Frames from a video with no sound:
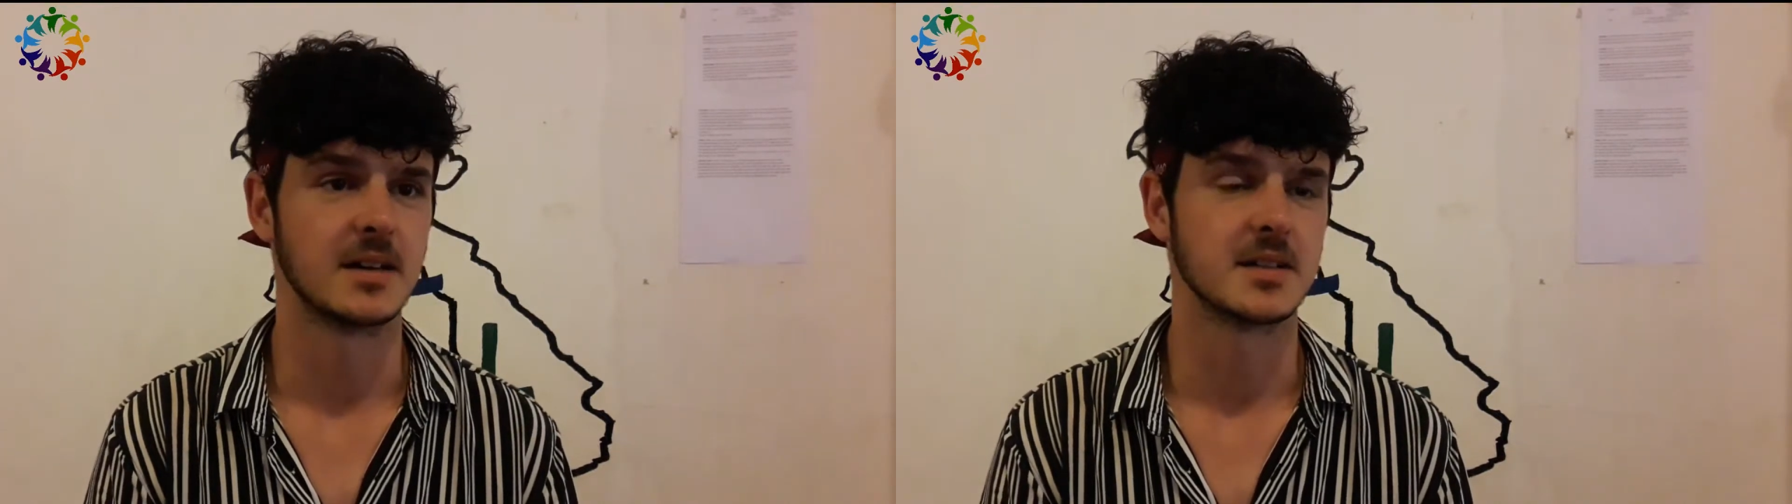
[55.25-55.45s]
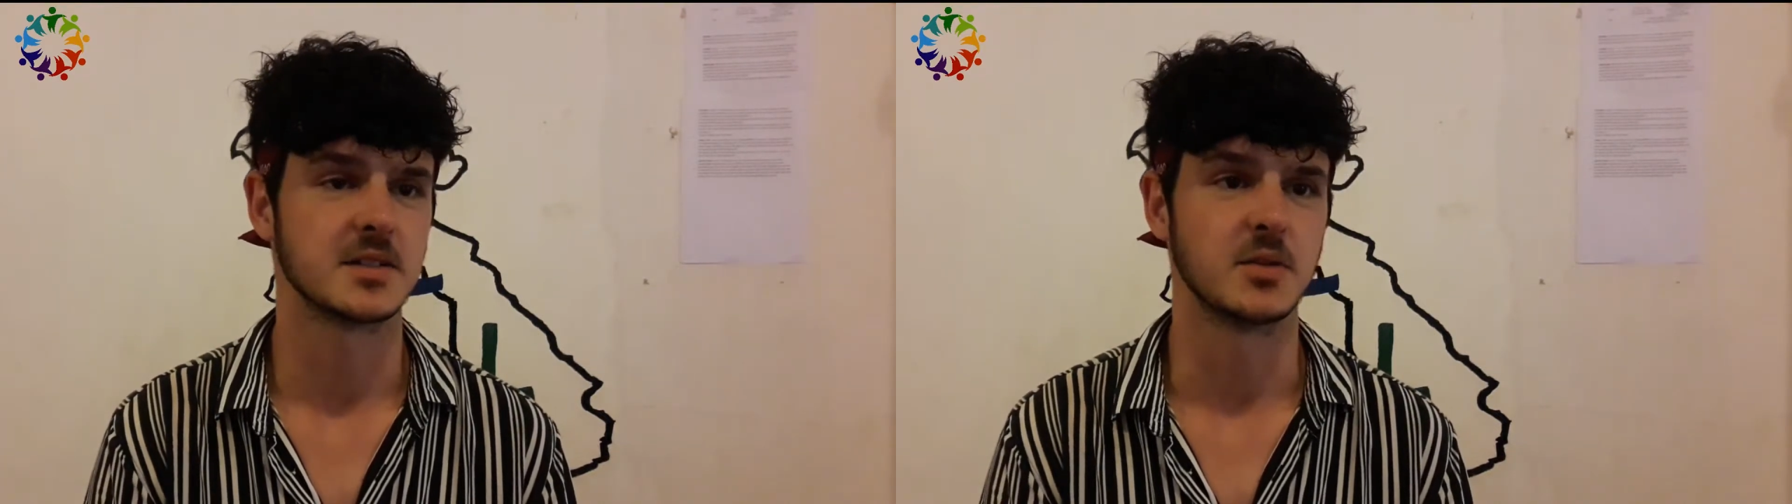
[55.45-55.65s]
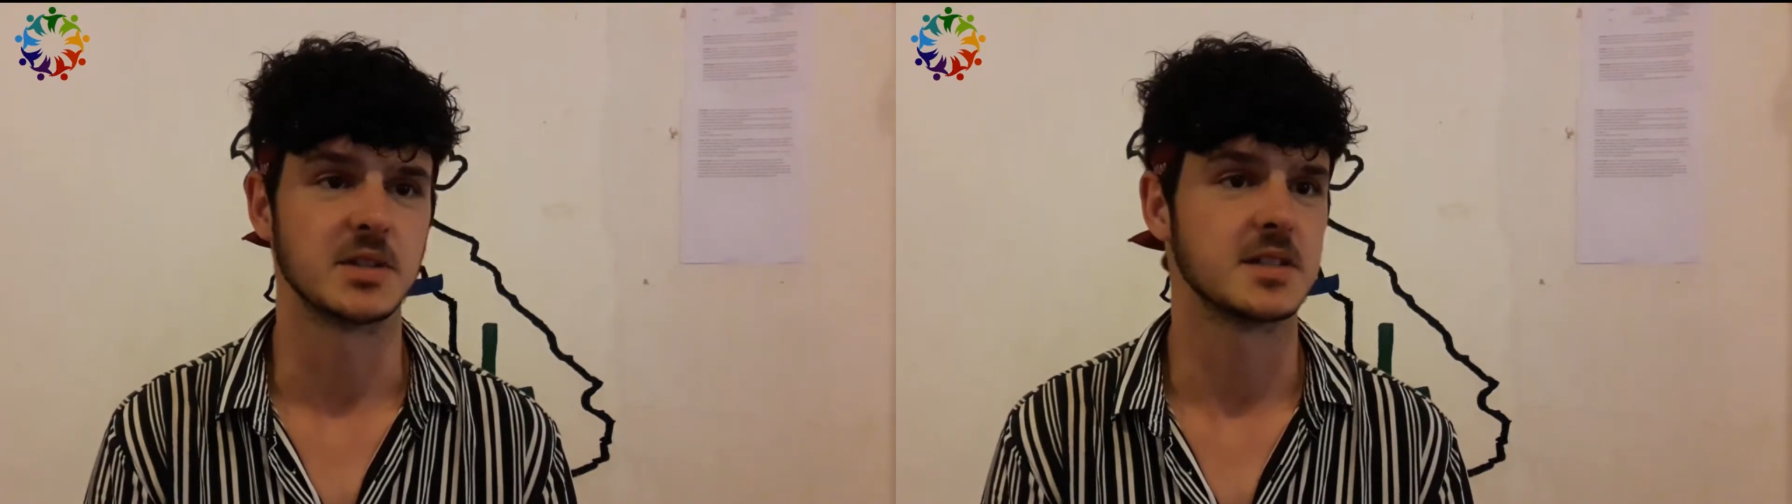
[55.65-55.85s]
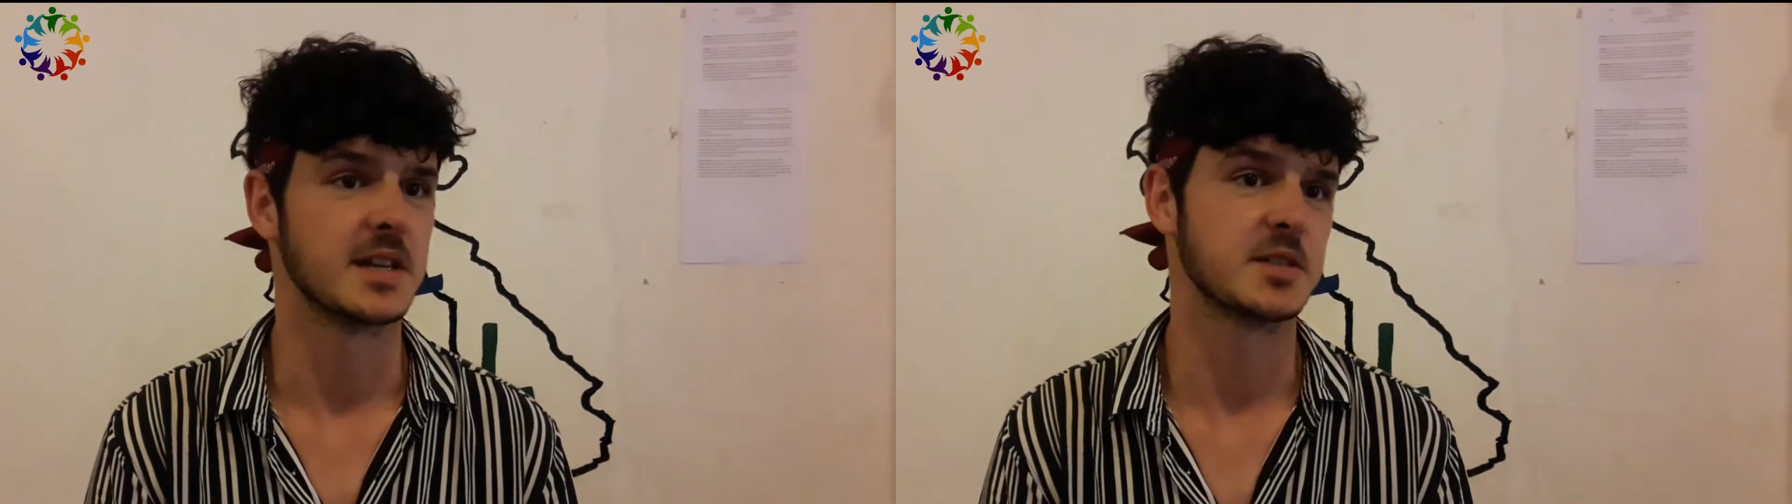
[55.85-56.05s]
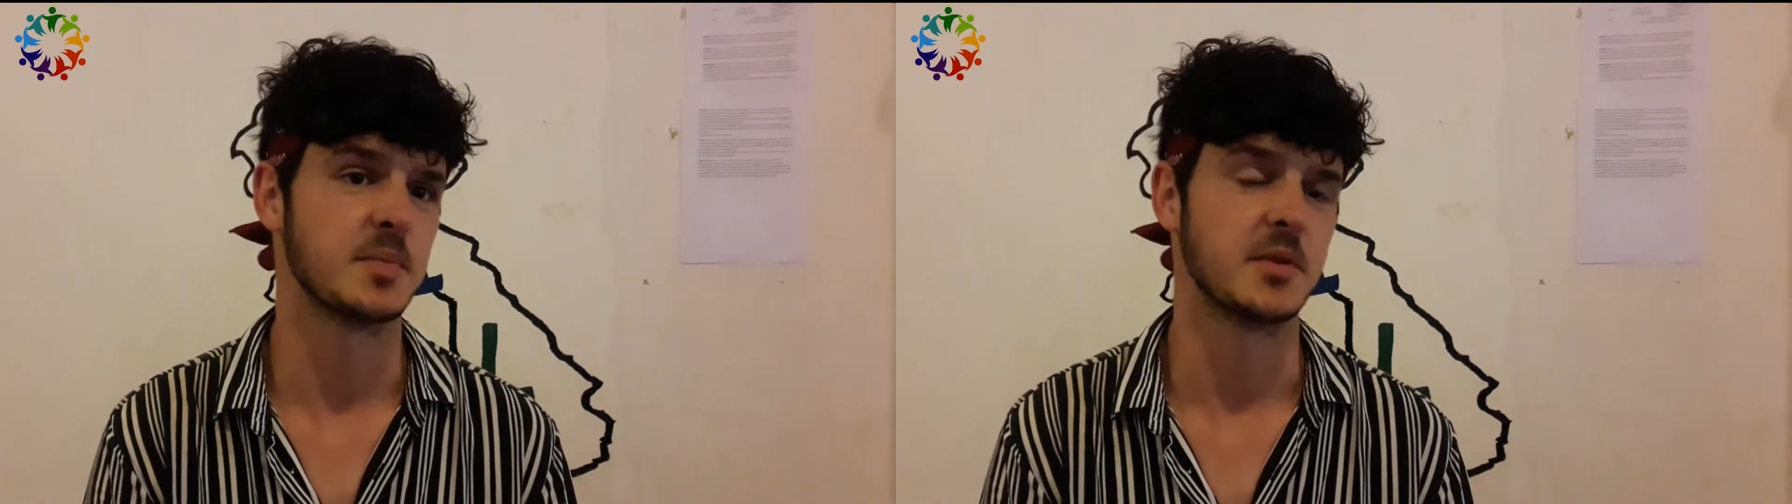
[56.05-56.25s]
So it's an
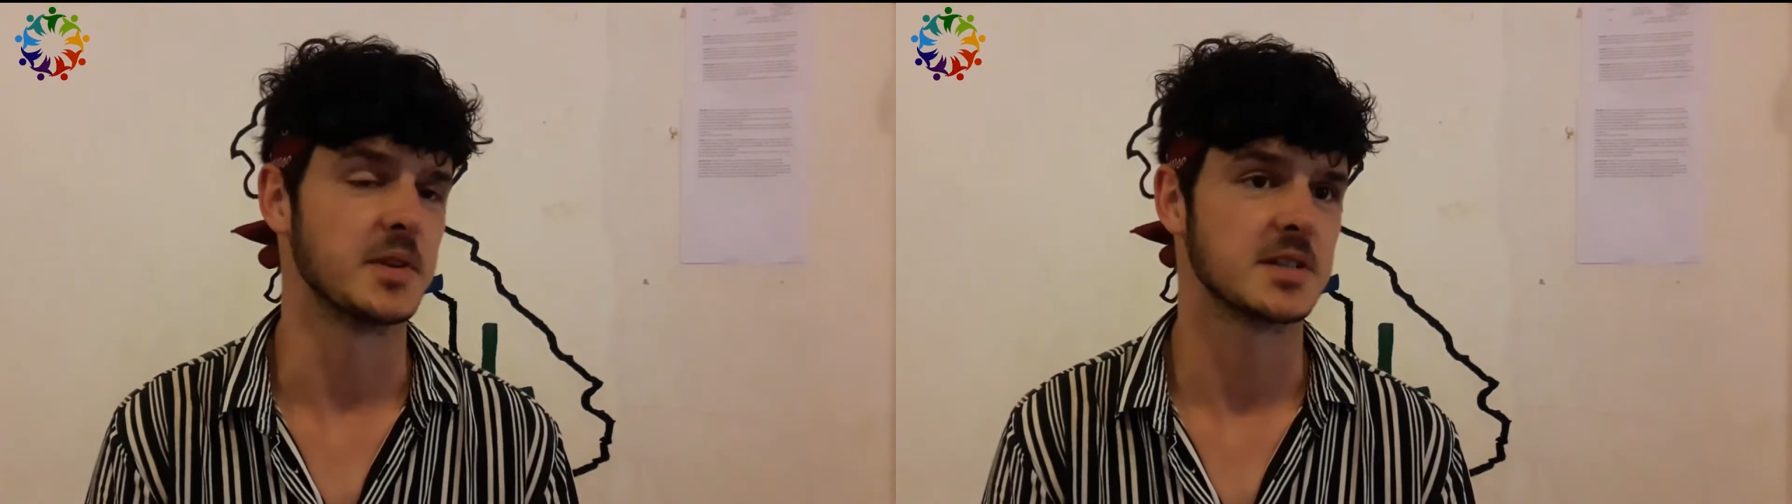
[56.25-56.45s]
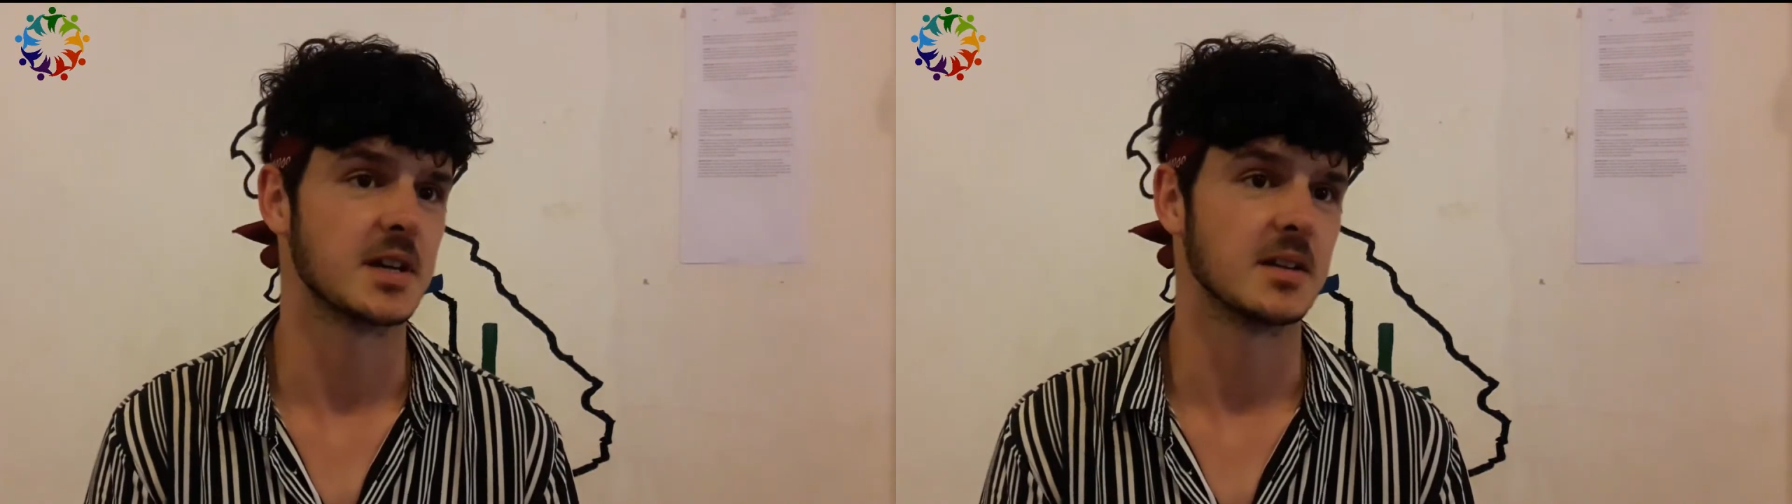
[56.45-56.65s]
experience